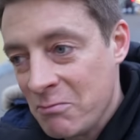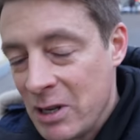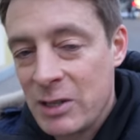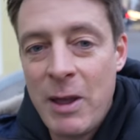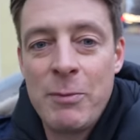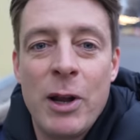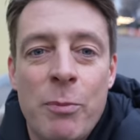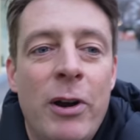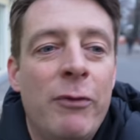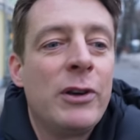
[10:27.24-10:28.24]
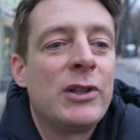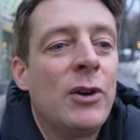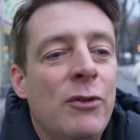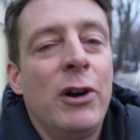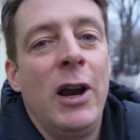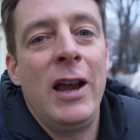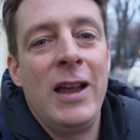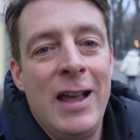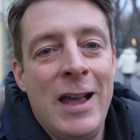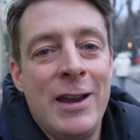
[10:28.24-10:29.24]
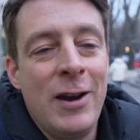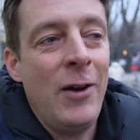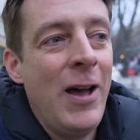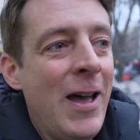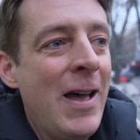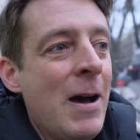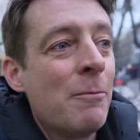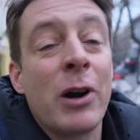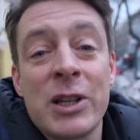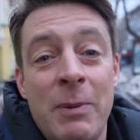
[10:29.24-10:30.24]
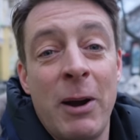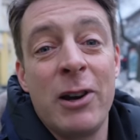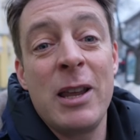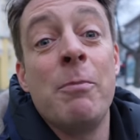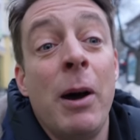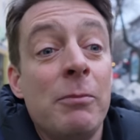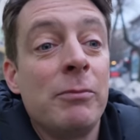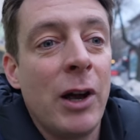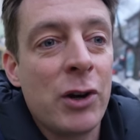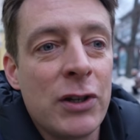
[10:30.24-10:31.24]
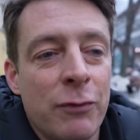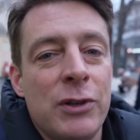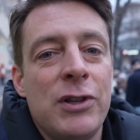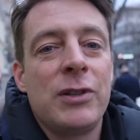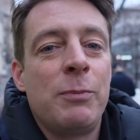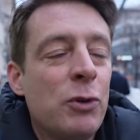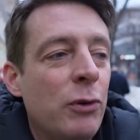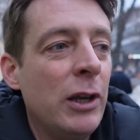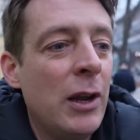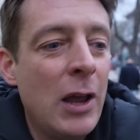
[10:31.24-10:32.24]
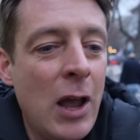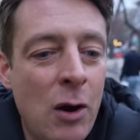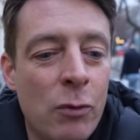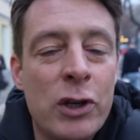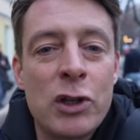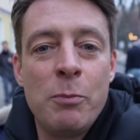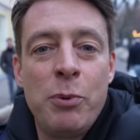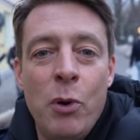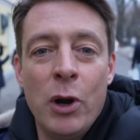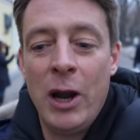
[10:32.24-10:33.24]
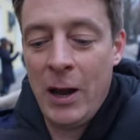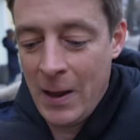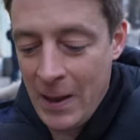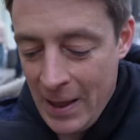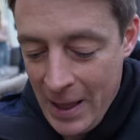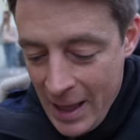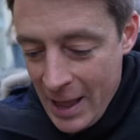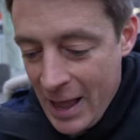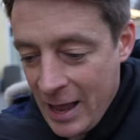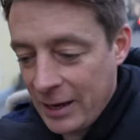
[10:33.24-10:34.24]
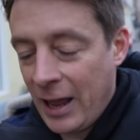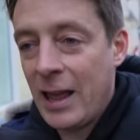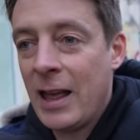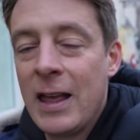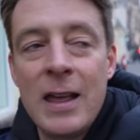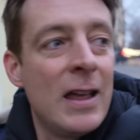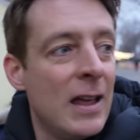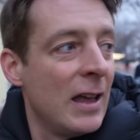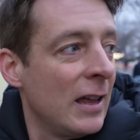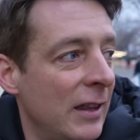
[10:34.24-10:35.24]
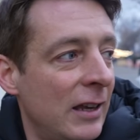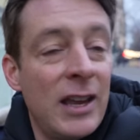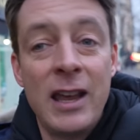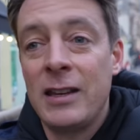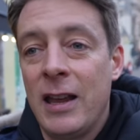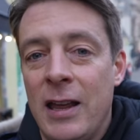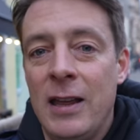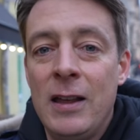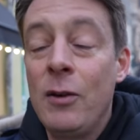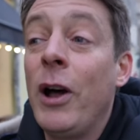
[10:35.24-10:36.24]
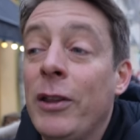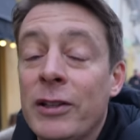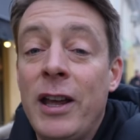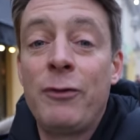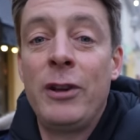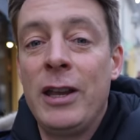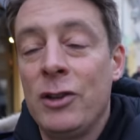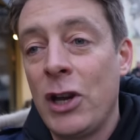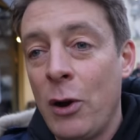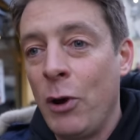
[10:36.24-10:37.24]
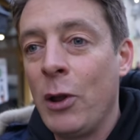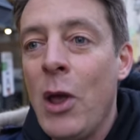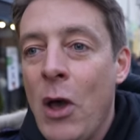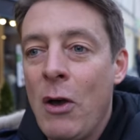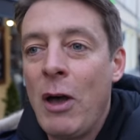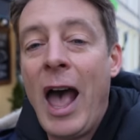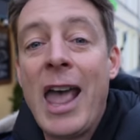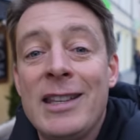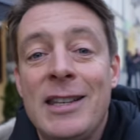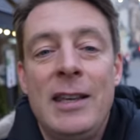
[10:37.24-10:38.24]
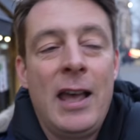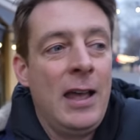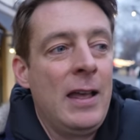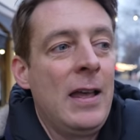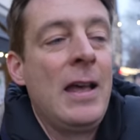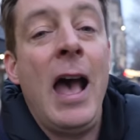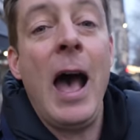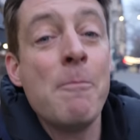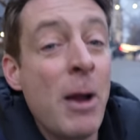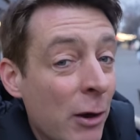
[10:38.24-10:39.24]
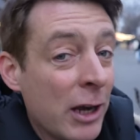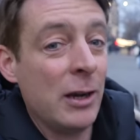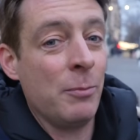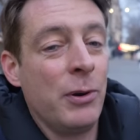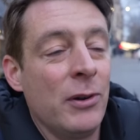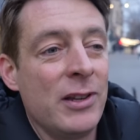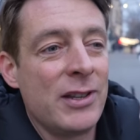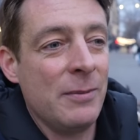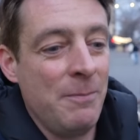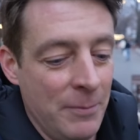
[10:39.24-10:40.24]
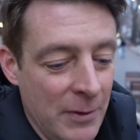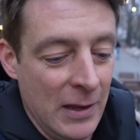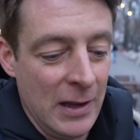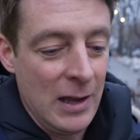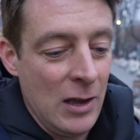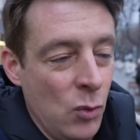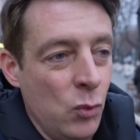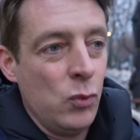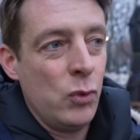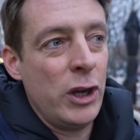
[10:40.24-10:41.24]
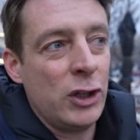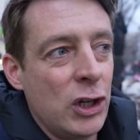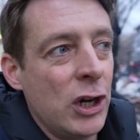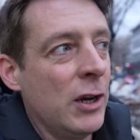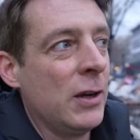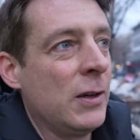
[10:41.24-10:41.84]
is maybe their preference over, you know, prosperity, but large differences between rich and poor. And they tend, well, they're definitely in general anti-American imperialism, which,